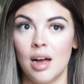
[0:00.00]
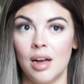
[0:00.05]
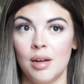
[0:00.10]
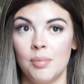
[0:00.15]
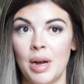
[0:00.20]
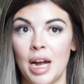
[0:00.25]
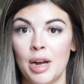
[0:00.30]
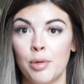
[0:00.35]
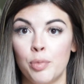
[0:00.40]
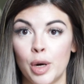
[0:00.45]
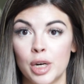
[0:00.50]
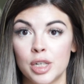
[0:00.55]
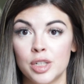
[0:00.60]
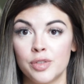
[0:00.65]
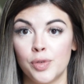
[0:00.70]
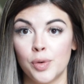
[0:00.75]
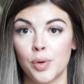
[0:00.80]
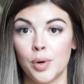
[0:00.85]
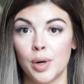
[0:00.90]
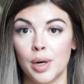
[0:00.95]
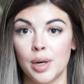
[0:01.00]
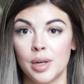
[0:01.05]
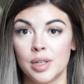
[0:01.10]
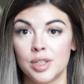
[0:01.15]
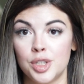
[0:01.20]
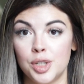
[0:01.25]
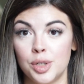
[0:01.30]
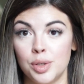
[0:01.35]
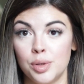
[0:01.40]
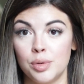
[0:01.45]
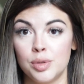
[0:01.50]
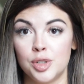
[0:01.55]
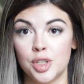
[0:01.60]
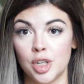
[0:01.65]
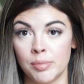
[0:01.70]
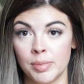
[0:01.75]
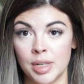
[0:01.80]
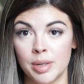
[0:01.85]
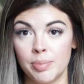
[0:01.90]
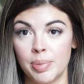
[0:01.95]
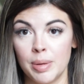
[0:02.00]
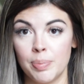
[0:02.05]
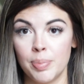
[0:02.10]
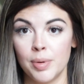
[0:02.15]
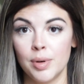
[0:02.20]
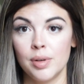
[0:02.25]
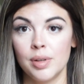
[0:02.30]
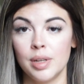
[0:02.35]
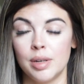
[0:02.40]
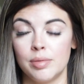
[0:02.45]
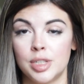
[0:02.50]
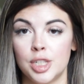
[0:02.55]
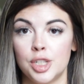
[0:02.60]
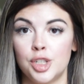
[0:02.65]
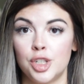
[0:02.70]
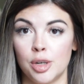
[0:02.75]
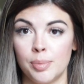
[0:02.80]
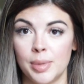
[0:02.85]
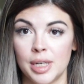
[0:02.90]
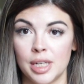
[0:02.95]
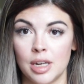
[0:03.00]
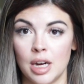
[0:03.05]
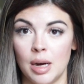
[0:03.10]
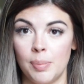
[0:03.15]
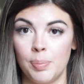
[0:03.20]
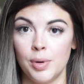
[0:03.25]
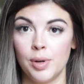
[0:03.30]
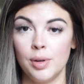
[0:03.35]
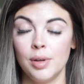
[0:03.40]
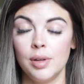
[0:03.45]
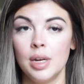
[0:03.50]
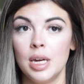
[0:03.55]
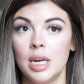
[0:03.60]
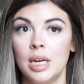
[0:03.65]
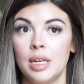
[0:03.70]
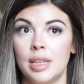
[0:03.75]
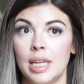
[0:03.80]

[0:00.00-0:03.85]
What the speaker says: I worked for 2 German people. It was a German couple.